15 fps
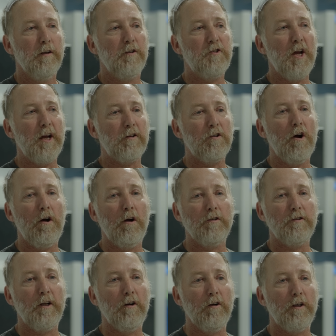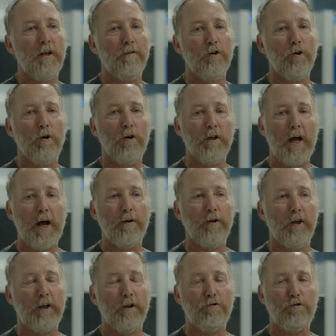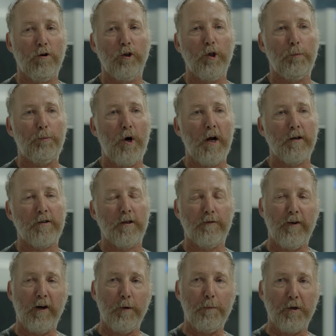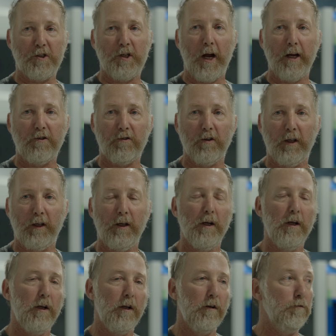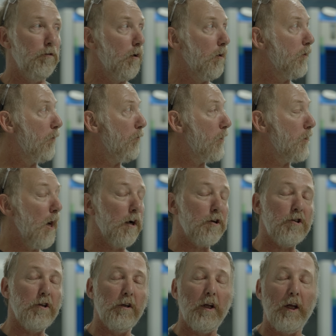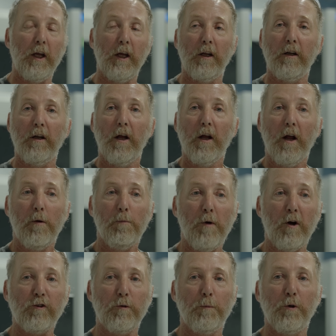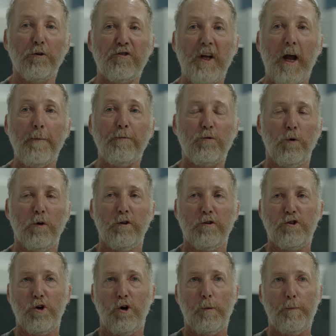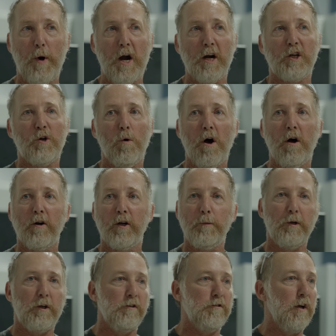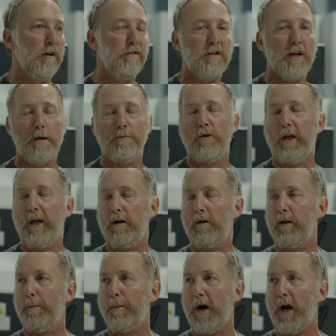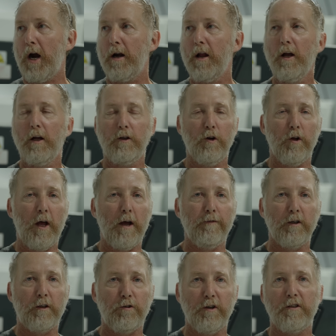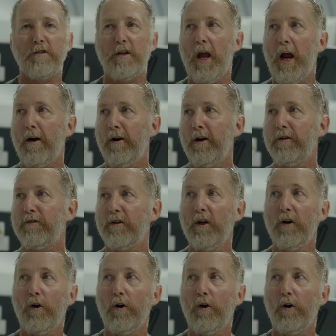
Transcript: the technology will allow you to control your process very precisely. The reduction in multiple steps will ensure part quality because every time you handle a part, you'll have increased errors,